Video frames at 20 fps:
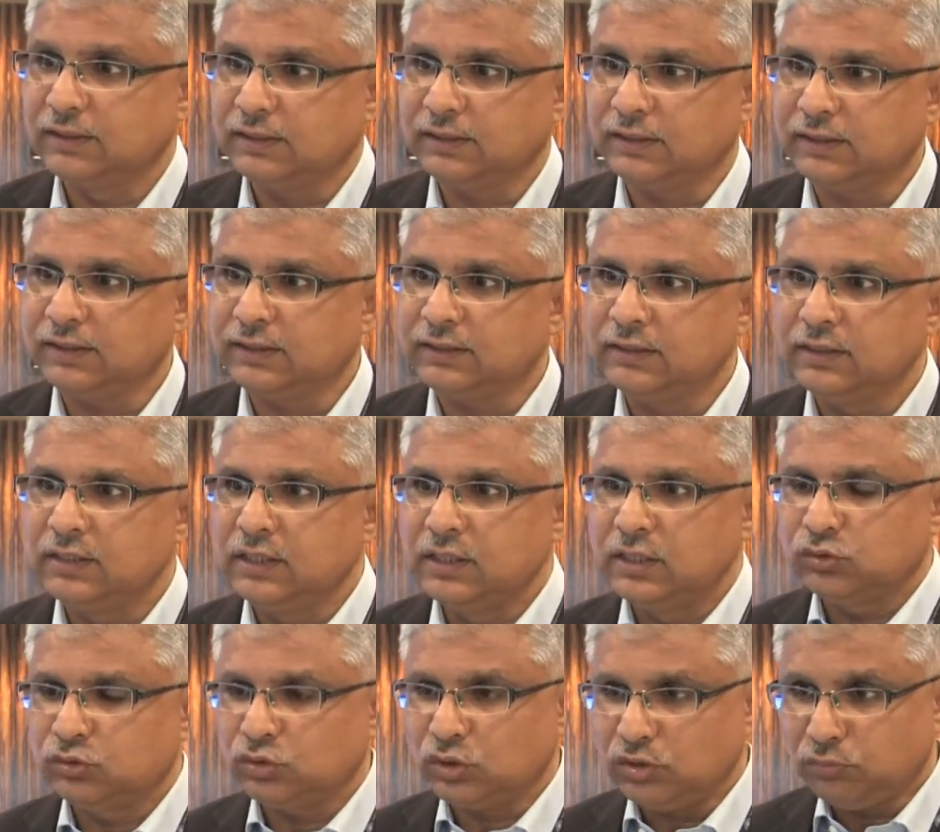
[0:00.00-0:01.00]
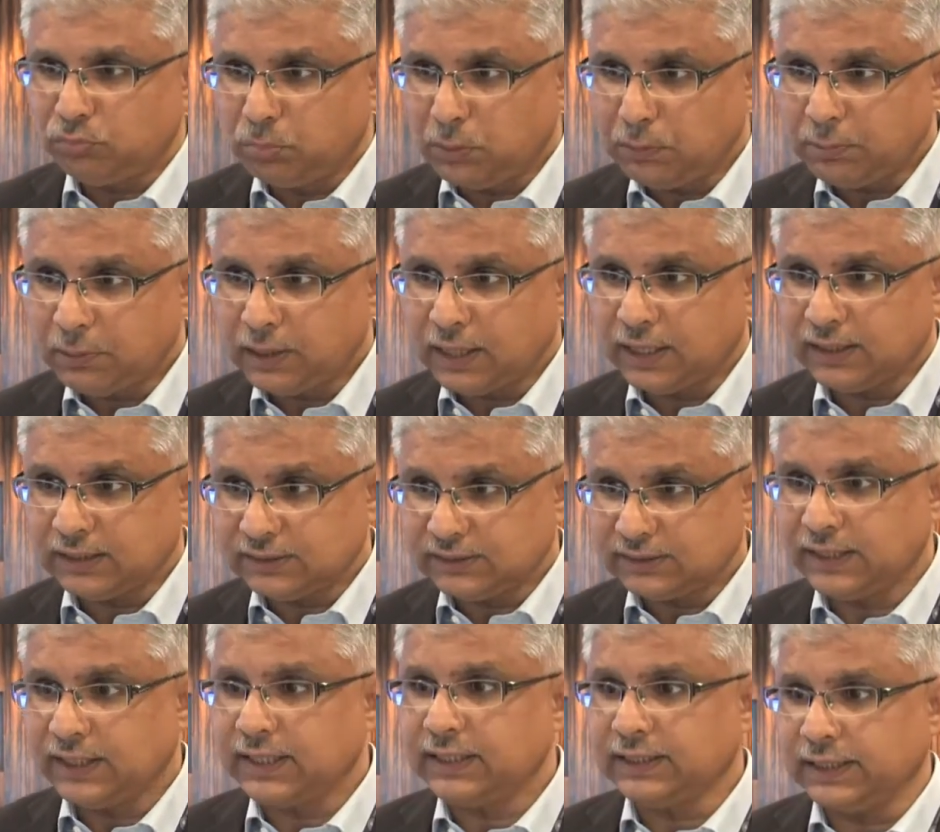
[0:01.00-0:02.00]
Yeah, so if people
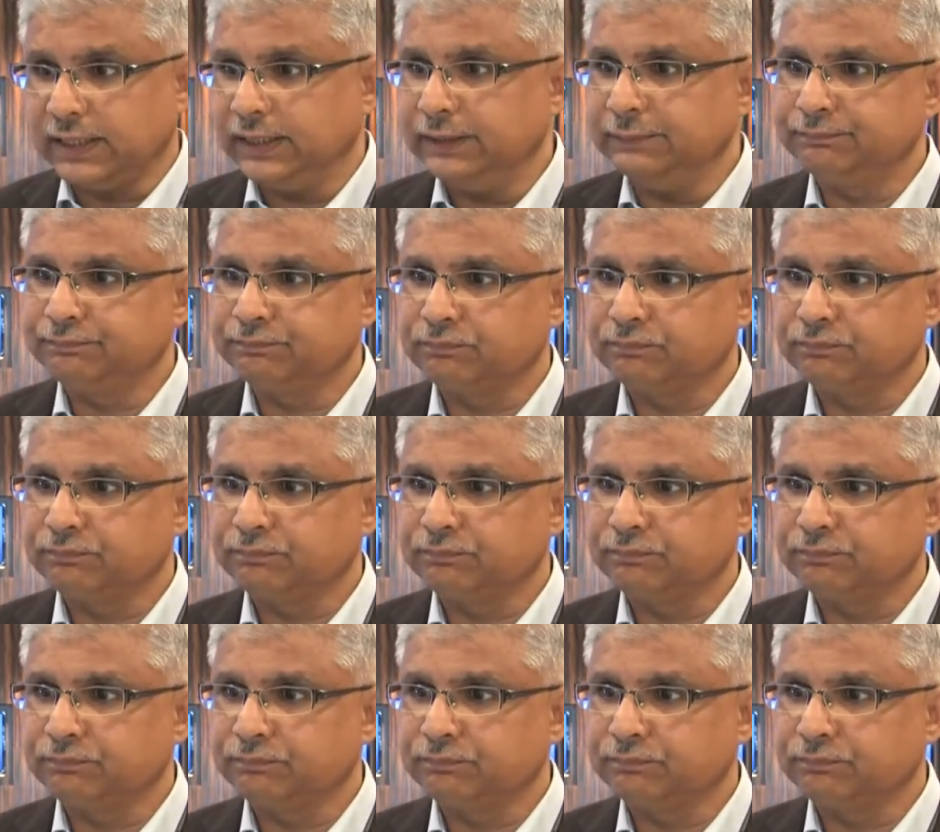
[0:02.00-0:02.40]
understand that,